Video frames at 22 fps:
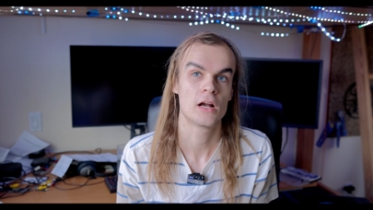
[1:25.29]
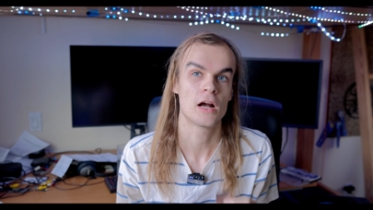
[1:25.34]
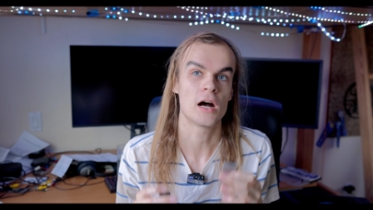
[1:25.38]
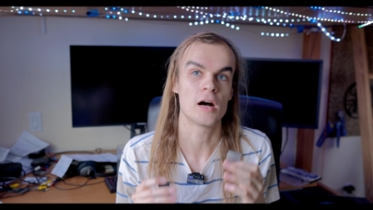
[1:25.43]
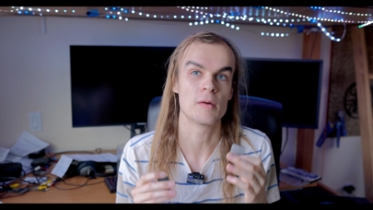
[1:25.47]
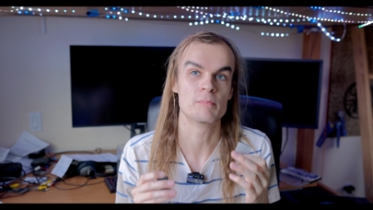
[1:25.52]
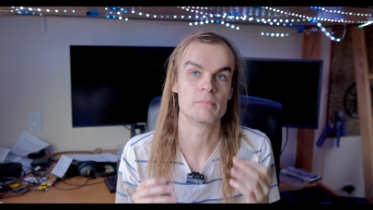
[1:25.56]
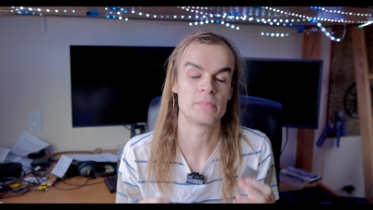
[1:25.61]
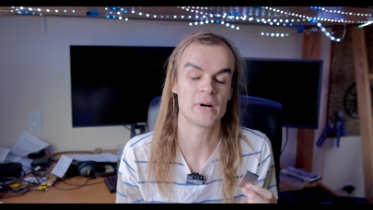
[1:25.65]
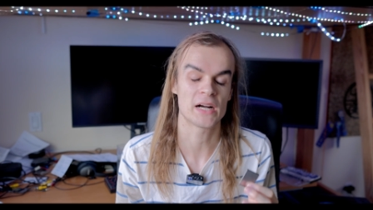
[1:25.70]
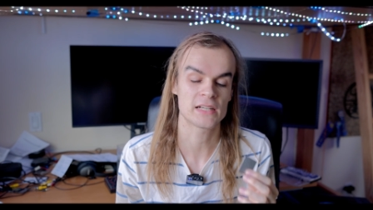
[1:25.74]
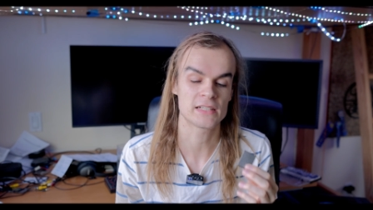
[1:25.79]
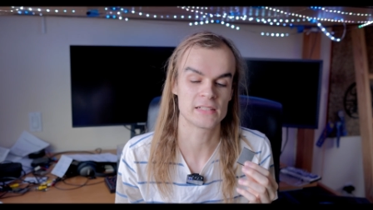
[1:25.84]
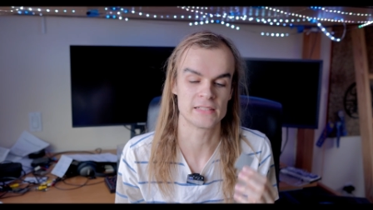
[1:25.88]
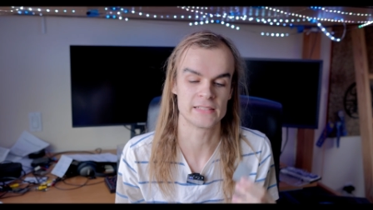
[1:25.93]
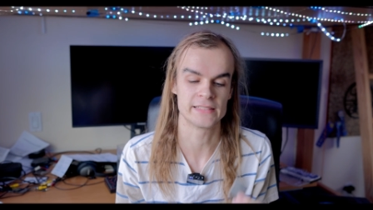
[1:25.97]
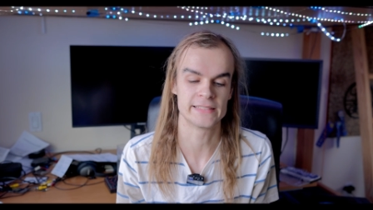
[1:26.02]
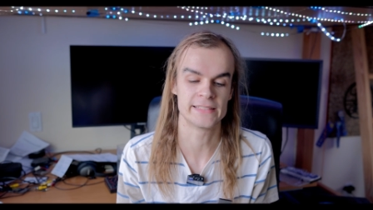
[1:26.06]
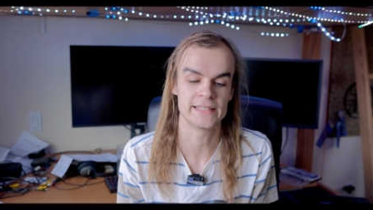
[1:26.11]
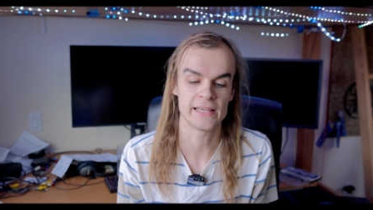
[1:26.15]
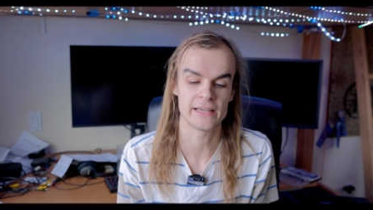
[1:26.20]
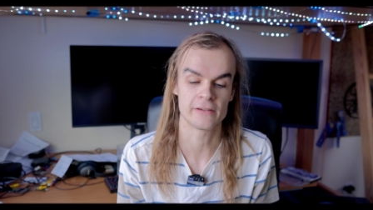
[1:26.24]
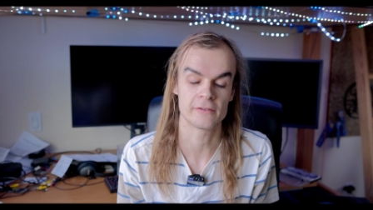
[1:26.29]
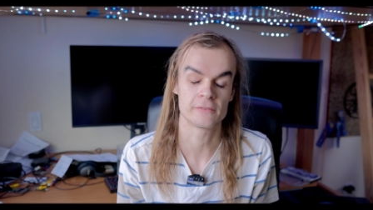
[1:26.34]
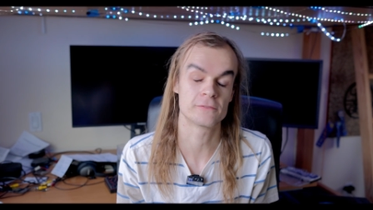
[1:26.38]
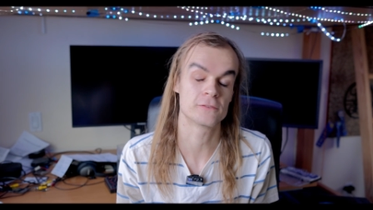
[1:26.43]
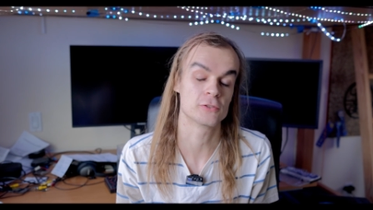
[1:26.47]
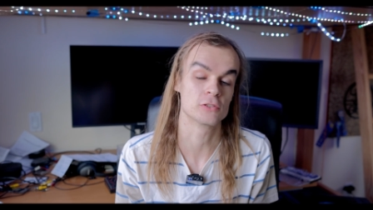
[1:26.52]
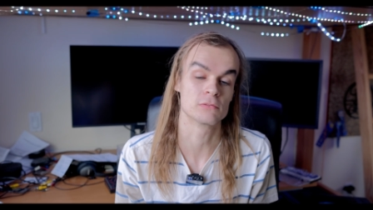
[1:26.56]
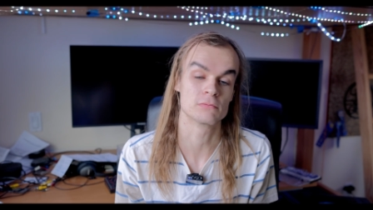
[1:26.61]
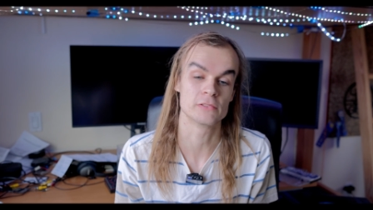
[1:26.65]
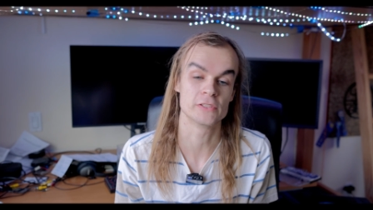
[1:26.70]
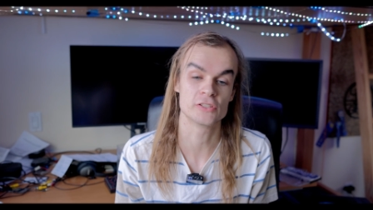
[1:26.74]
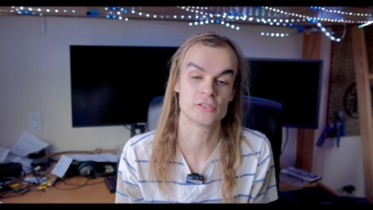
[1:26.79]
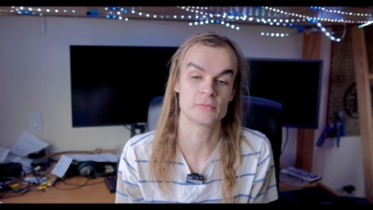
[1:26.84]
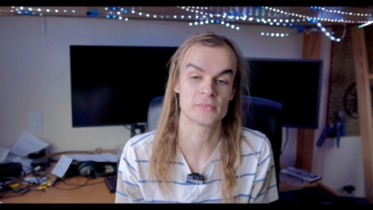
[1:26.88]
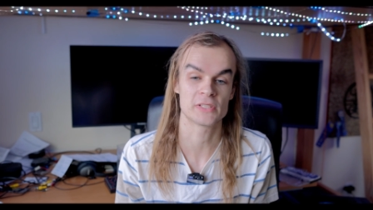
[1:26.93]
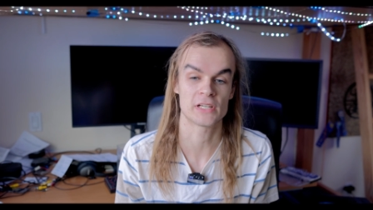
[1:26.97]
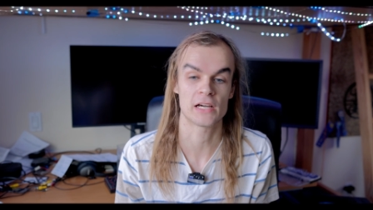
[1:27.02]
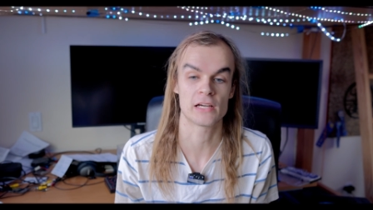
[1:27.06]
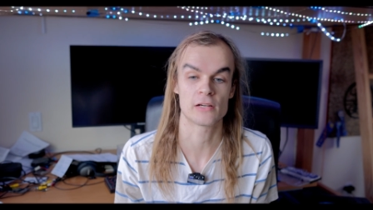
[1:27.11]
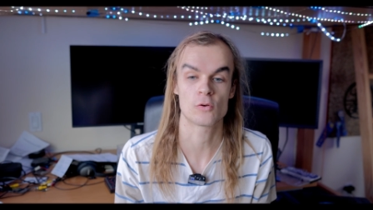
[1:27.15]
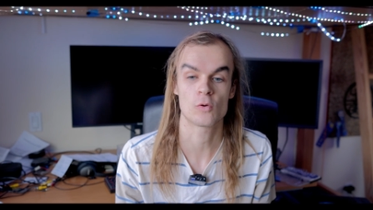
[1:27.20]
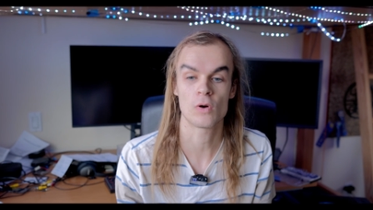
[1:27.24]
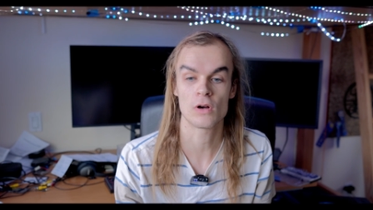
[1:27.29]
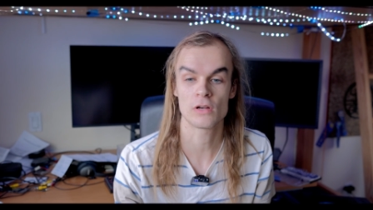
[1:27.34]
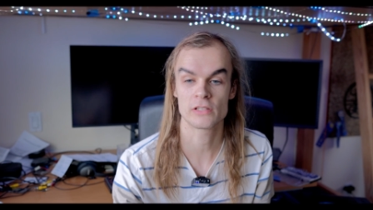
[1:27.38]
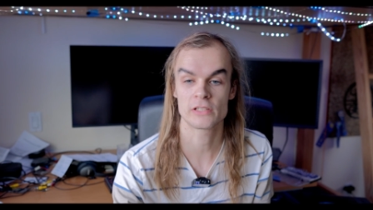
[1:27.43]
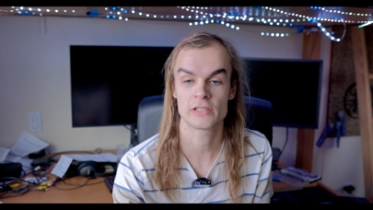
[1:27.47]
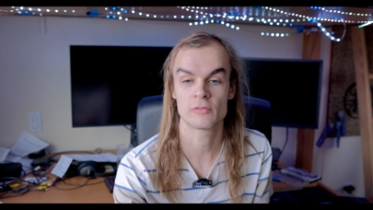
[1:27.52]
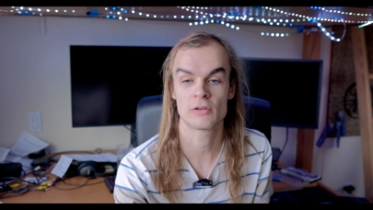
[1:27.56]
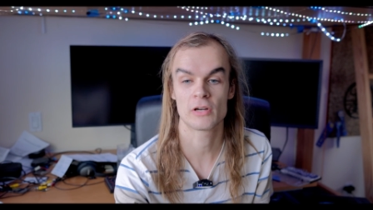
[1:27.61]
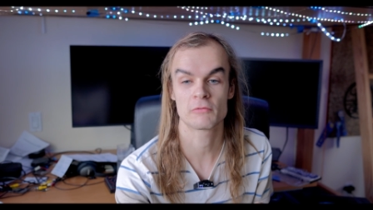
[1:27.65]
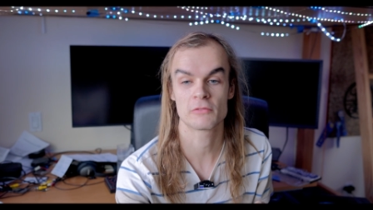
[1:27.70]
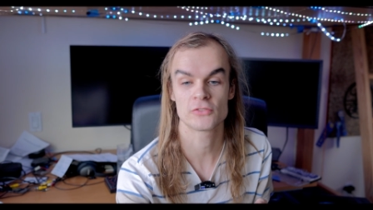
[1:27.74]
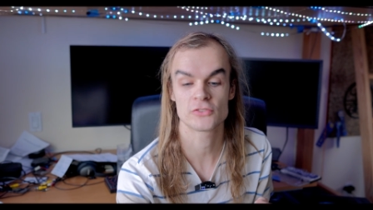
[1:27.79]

a buck a gig for a reasonably high quality one,